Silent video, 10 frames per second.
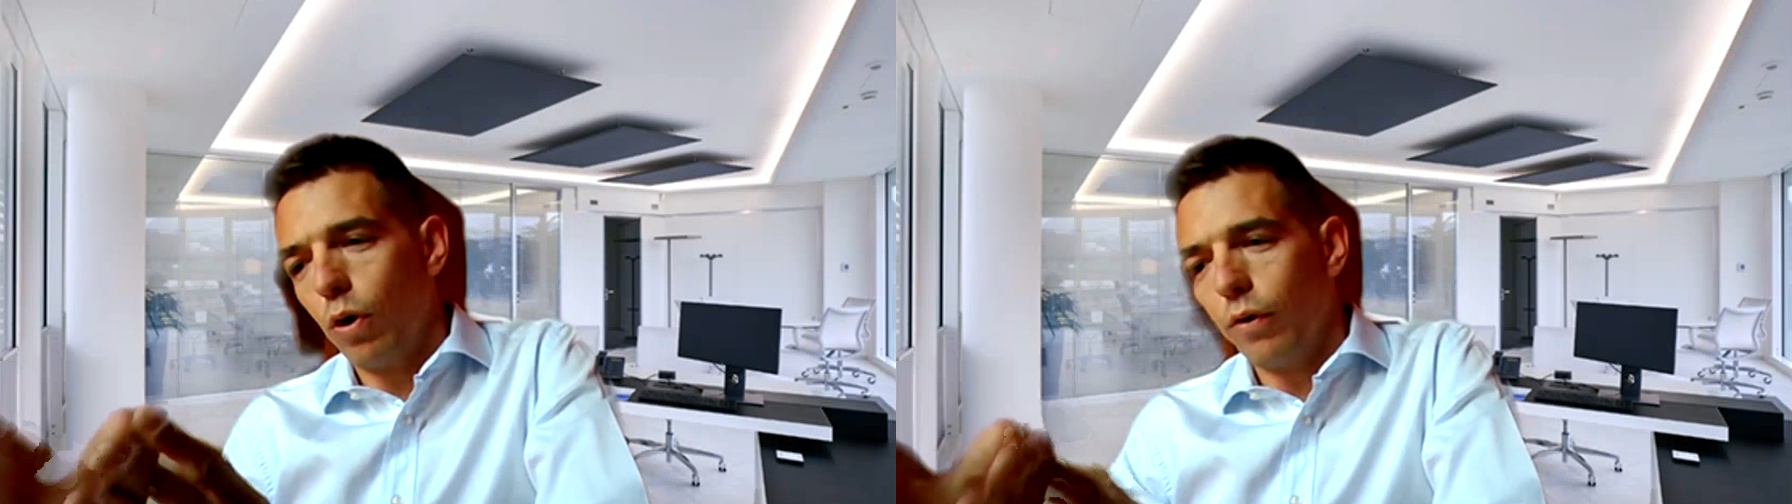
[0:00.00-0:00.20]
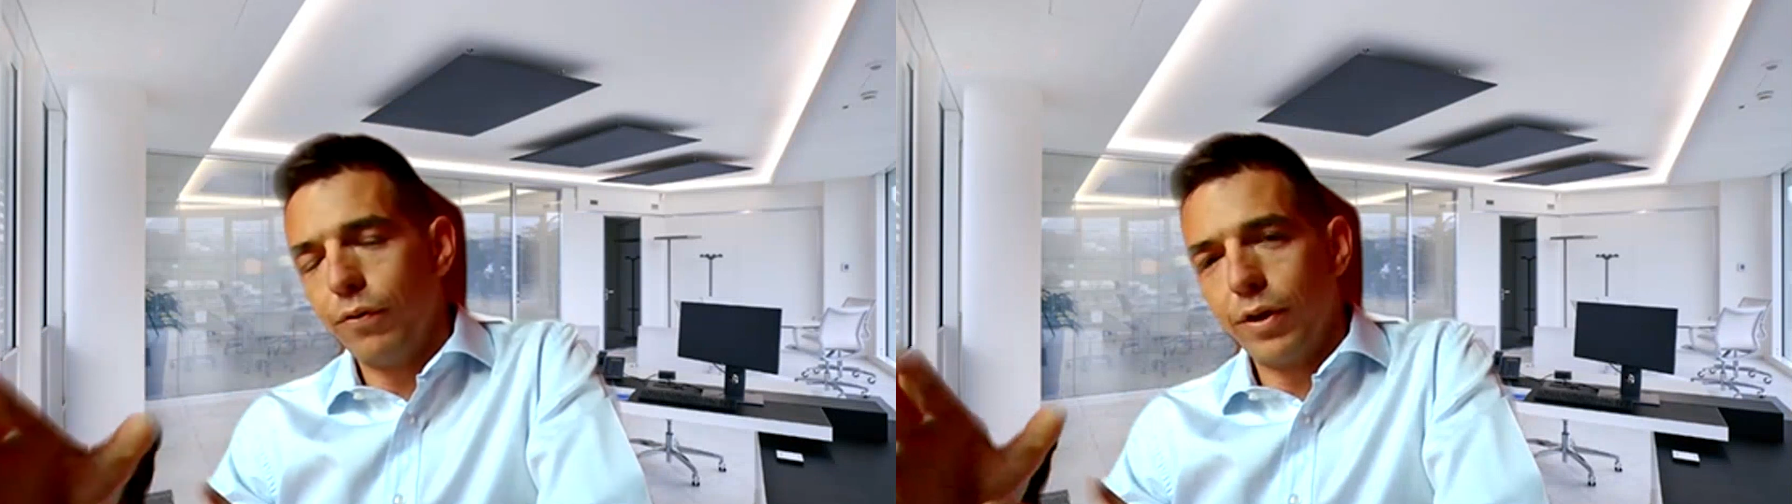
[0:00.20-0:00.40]

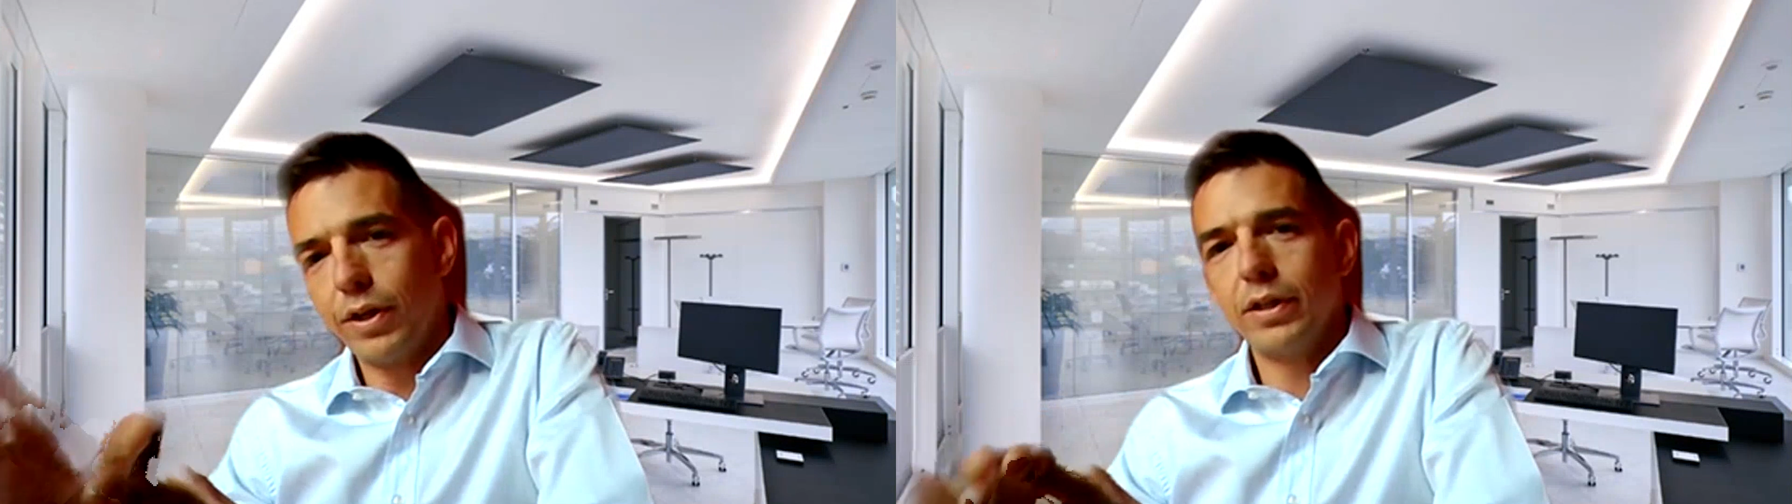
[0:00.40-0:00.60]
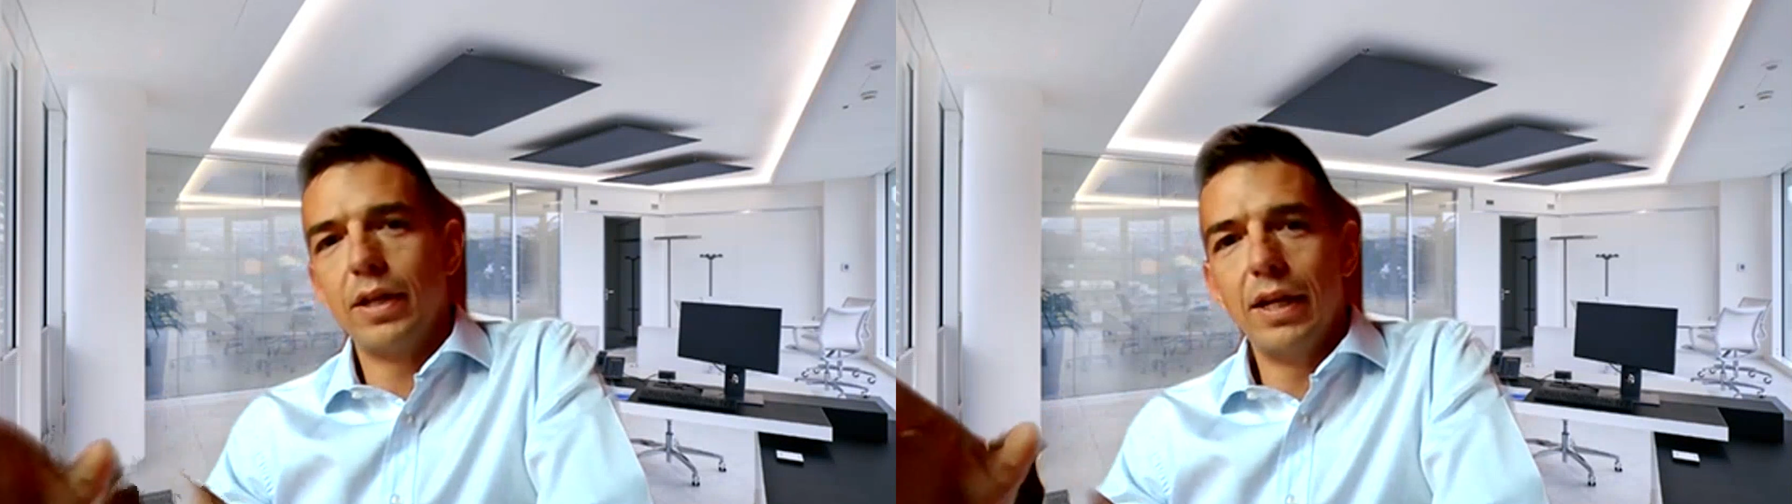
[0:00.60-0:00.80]

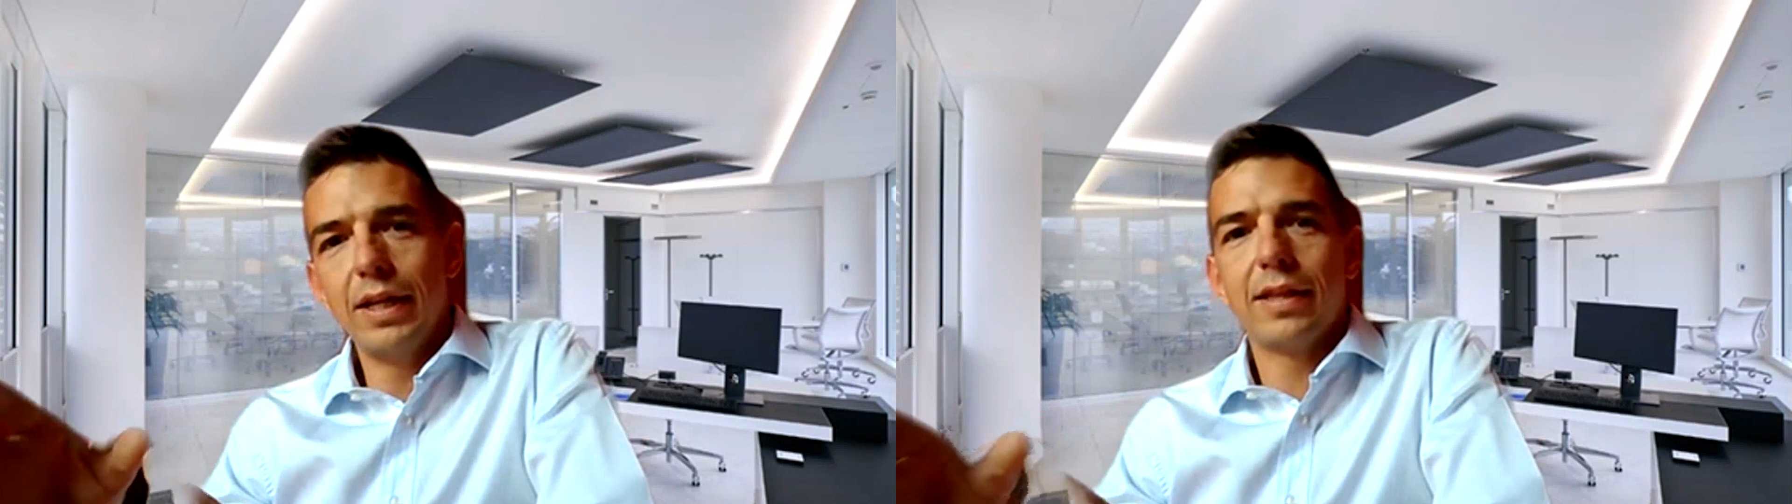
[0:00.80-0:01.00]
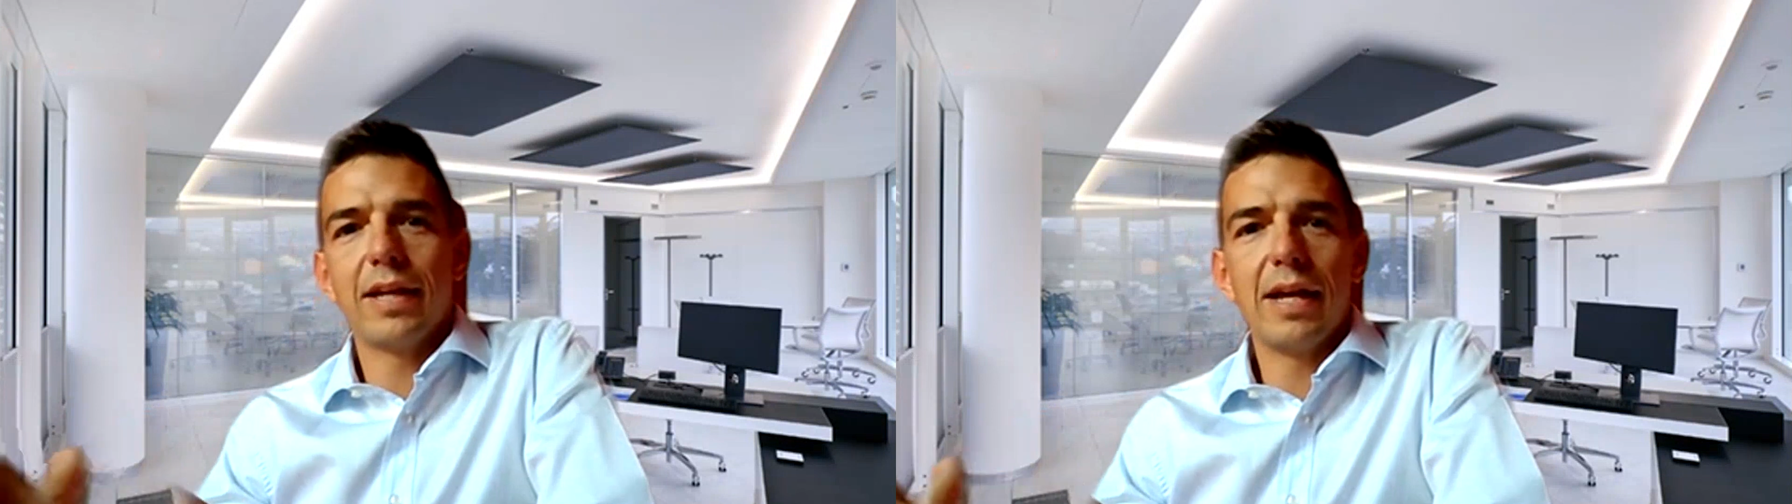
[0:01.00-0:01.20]
cover the lead